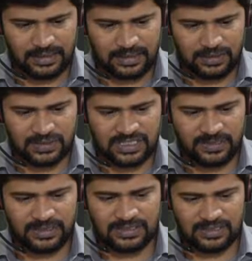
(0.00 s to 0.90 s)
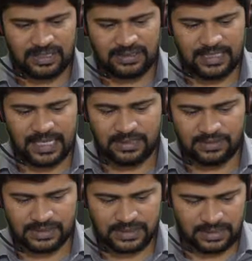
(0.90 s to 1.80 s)
Host name is not that
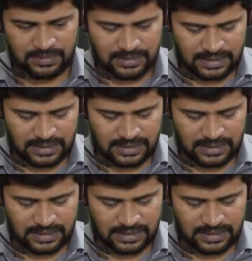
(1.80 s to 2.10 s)
host name.